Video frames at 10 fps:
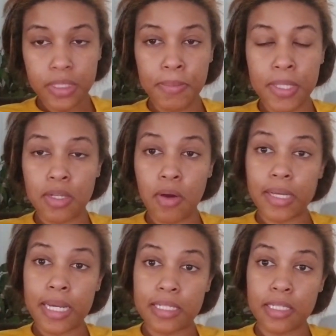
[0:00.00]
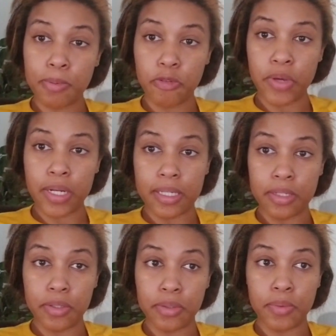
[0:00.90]
But it's called Enhancing the Prophetic
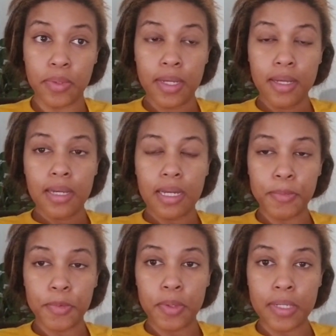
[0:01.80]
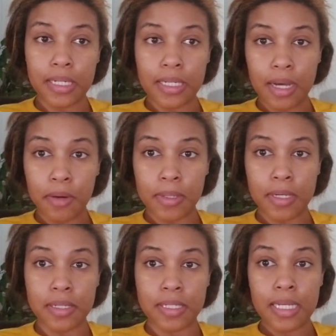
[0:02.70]
in You, and I'm going to get it out
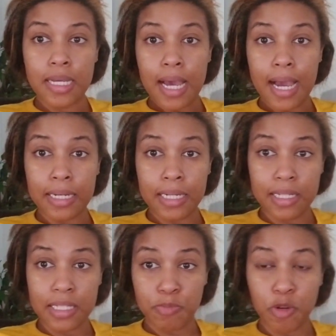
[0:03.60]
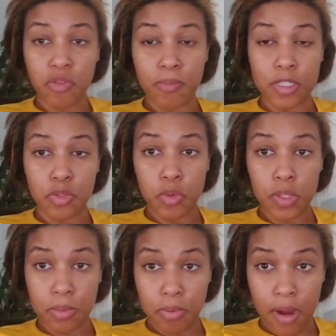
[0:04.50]
because I need this book for my School
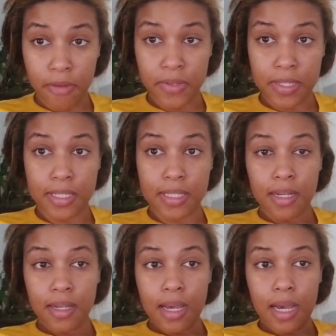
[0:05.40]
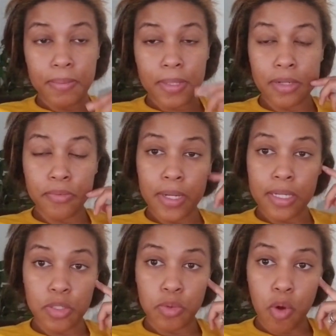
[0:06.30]
of the Prophets. I'm getting
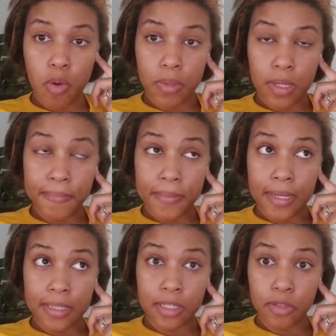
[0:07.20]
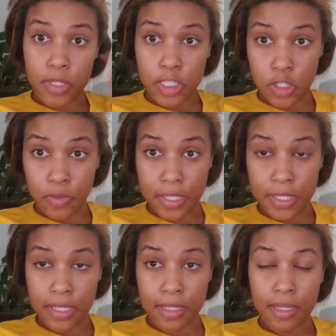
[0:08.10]
ready to open up another
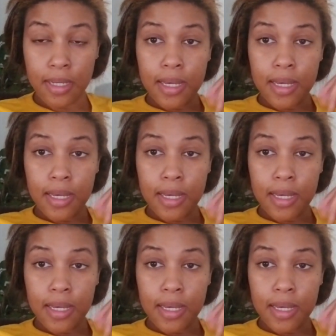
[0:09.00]
registration.